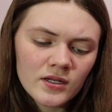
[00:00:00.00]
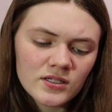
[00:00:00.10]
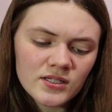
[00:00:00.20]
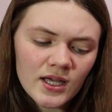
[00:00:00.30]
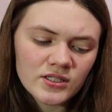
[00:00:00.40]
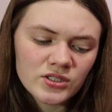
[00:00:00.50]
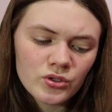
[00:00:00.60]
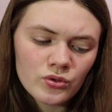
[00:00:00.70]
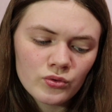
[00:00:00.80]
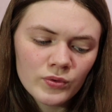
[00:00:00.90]
decides
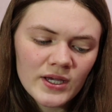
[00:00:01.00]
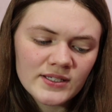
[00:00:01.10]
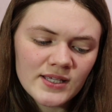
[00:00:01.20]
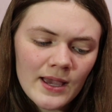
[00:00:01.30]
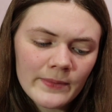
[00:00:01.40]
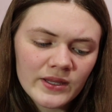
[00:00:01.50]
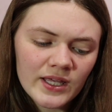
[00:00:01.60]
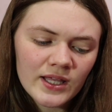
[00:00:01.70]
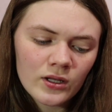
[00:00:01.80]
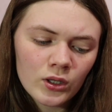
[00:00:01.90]
to re-examine
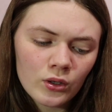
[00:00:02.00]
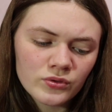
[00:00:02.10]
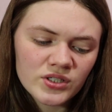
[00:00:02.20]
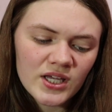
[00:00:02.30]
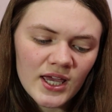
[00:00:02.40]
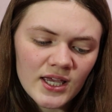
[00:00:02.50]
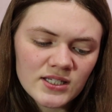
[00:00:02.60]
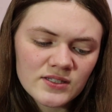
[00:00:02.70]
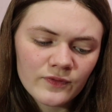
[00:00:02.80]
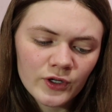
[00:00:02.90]
the closed
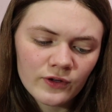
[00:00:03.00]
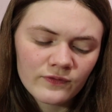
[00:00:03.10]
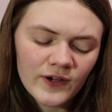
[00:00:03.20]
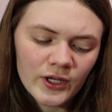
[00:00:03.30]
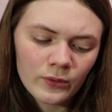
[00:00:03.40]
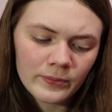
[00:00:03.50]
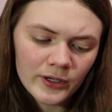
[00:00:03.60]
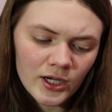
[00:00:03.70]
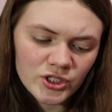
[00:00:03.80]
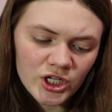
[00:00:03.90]
case for her final
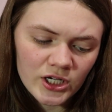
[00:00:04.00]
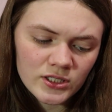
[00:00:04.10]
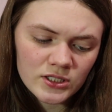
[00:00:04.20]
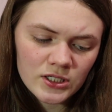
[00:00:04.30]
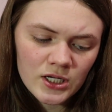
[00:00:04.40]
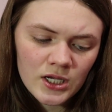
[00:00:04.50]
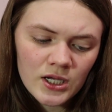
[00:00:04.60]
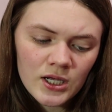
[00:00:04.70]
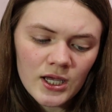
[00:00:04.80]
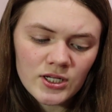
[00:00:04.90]
project,
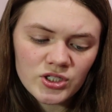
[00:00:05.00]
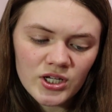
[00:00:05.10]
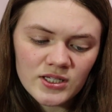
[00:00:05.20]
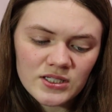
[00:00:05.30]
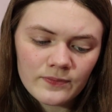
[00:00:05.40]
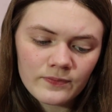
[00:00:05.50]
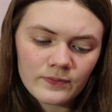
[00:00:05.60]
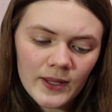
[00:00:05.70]
and she ends up